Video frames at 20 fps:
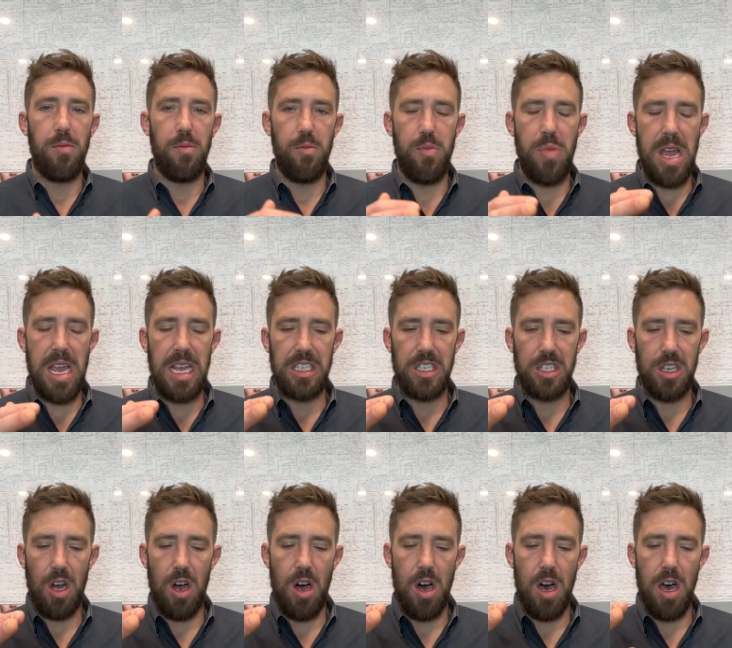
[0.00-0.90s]
based
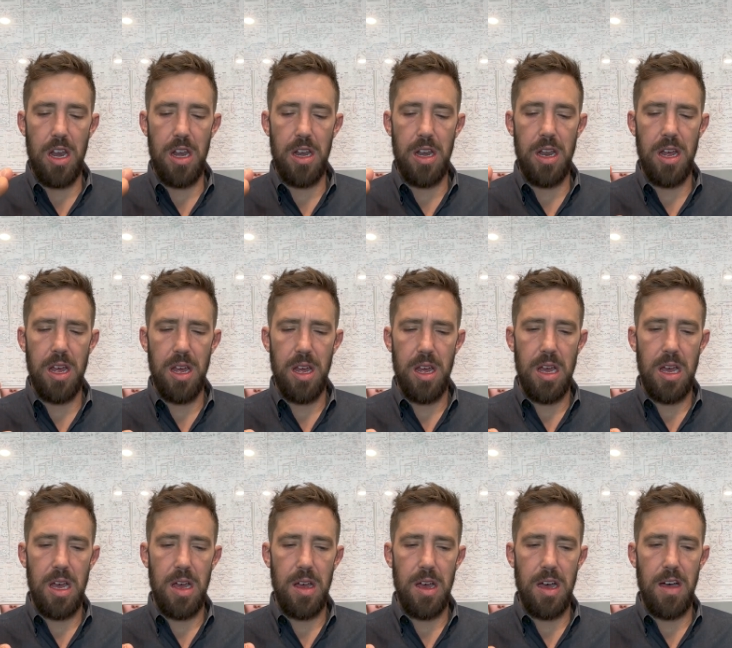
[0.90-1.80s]
on
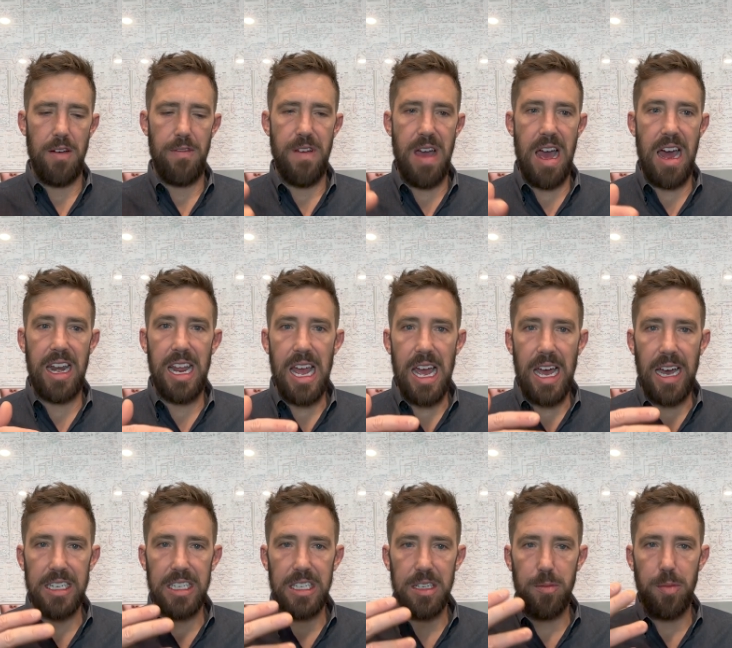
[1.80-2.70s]
uh, fatty
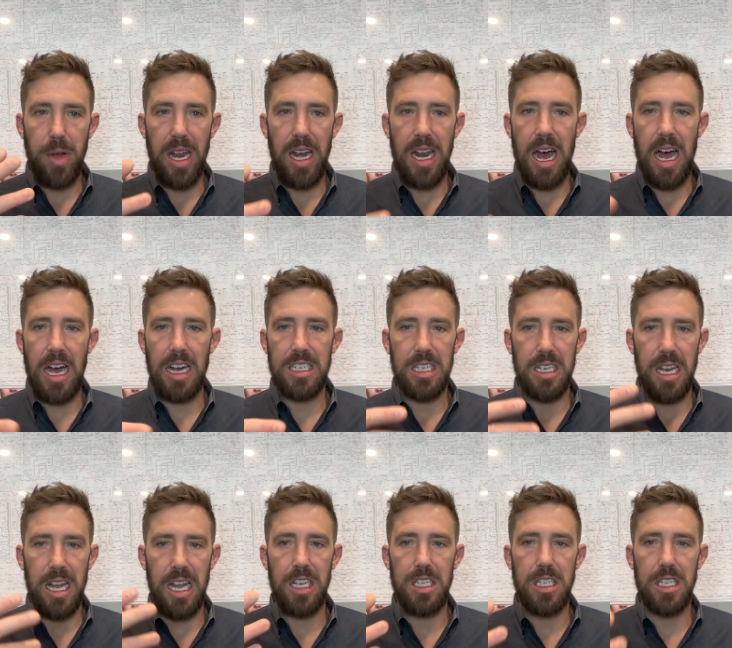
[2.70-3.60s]
acid beta
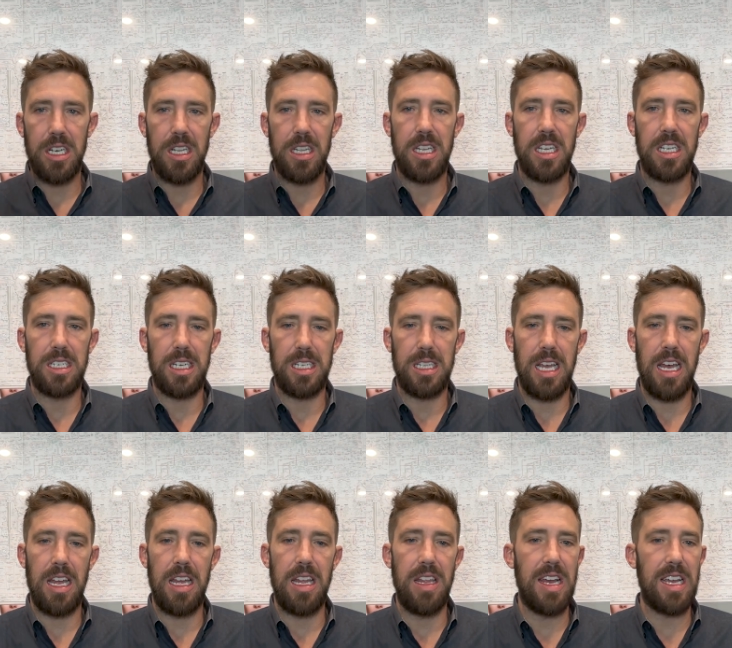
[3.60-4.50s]
oxidation and things like
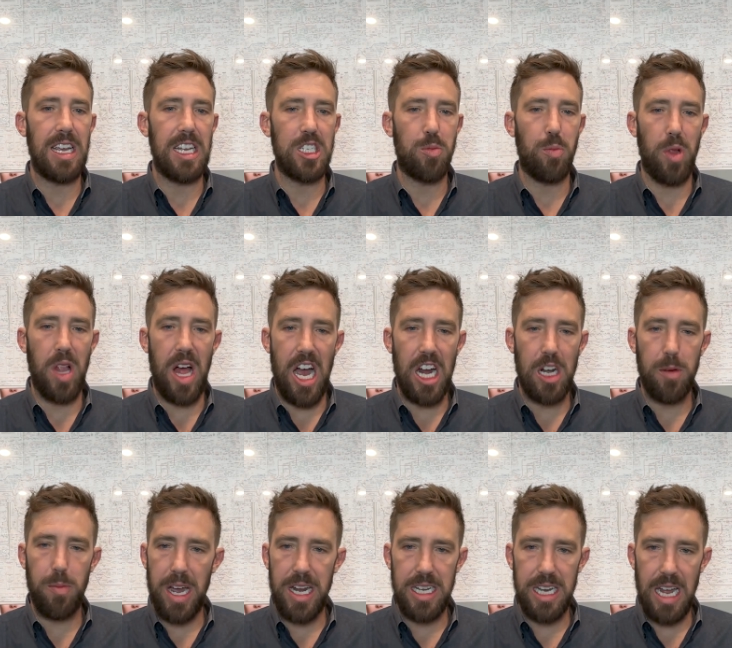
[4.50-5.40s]
that. And that gets blocked
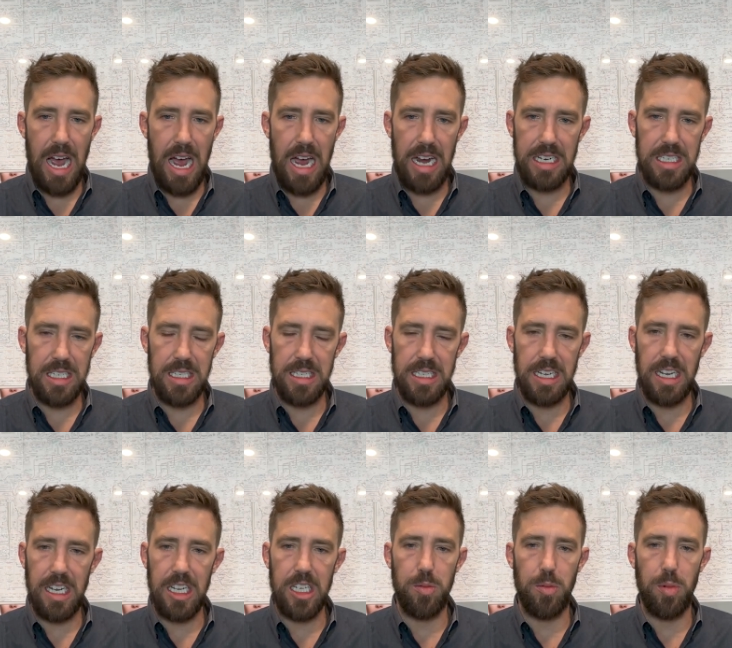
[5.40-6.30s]
by toxins. That
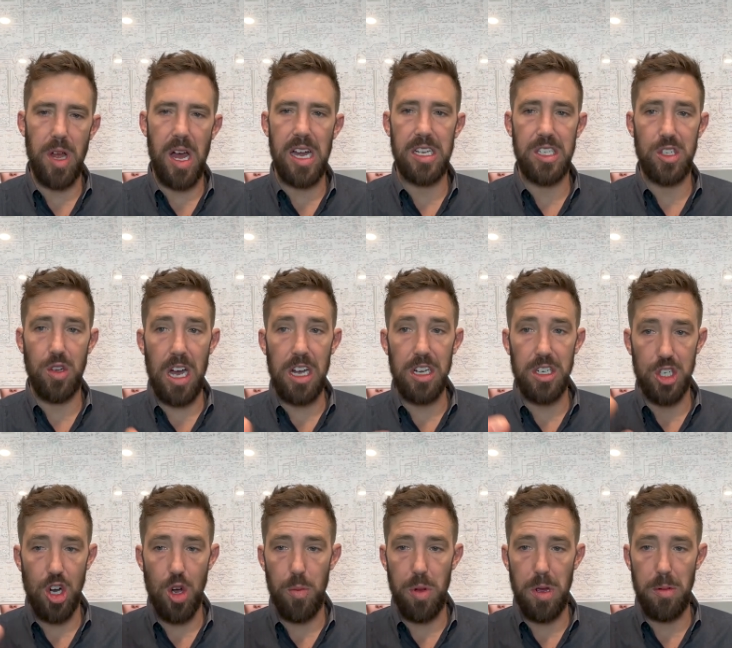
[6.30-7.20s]
gets blocked. So I'll
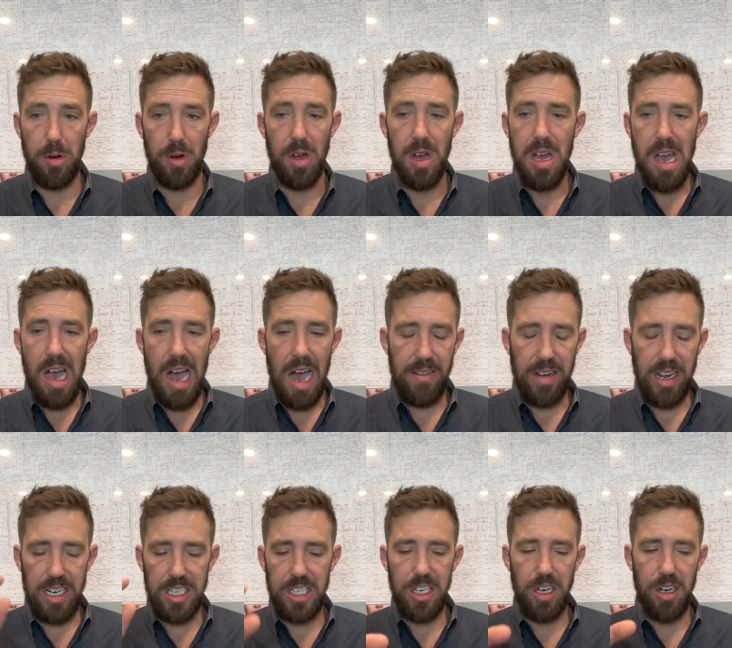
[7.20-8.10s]
show people. I've got
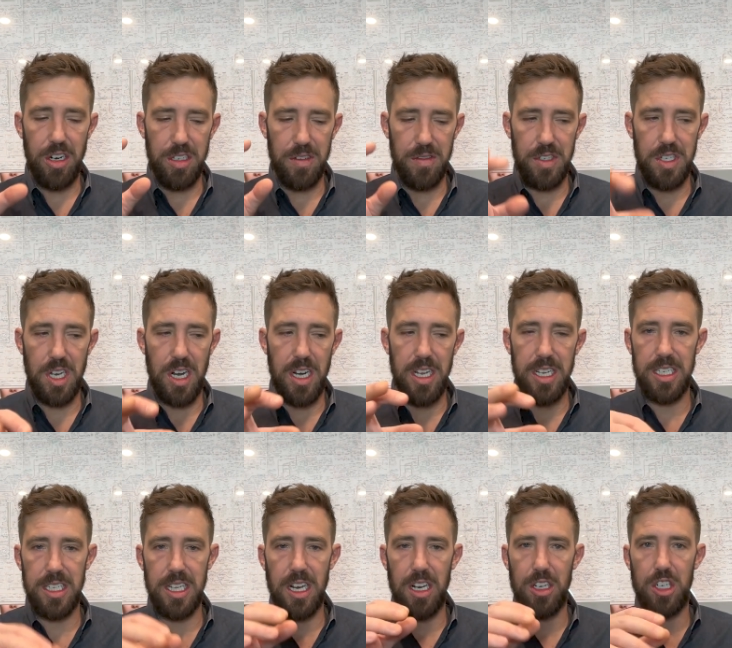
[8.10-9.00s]
a series of
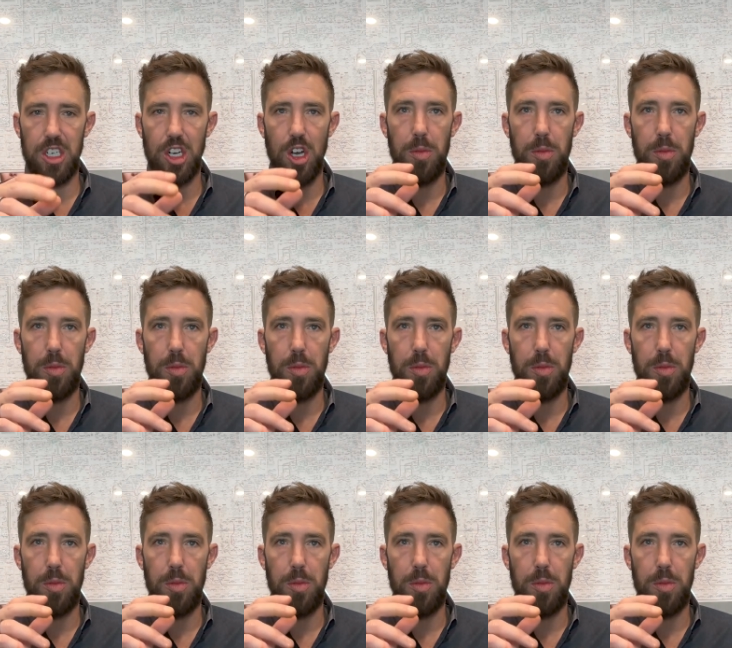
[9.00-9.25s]
studies that I'll show